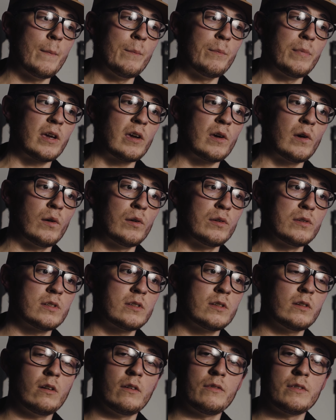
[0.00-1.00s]

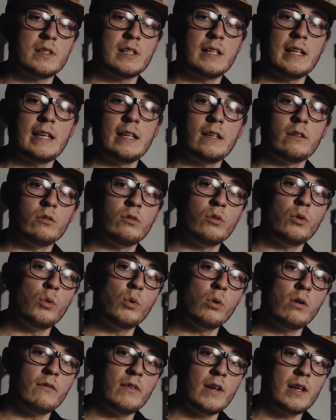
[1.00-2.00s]
Because obviously not
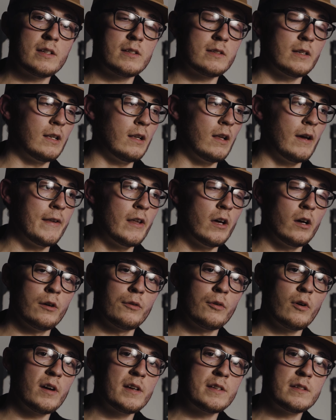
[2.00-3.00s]
all of us line our
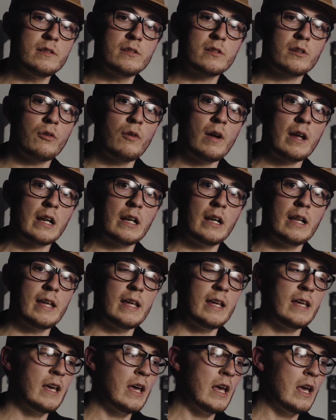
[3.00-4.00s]
horizons
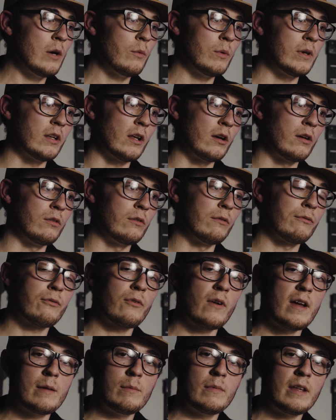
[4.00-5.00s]
correctly, we don't
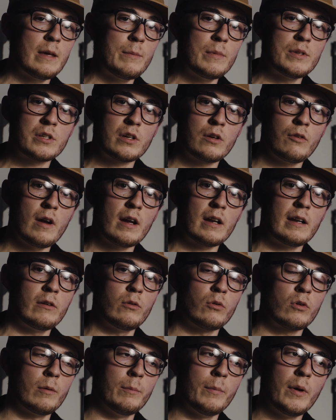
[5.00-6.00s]
frame the image correctly
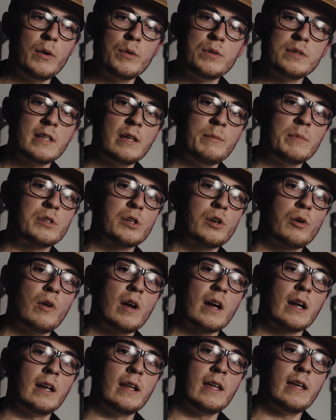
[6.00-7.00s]
or compose the image
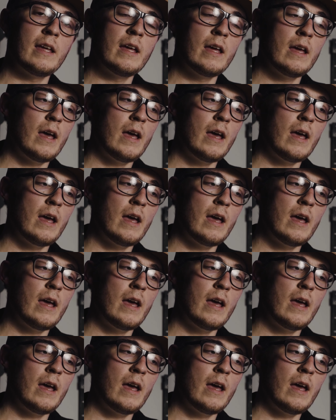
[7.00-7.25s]
correctly.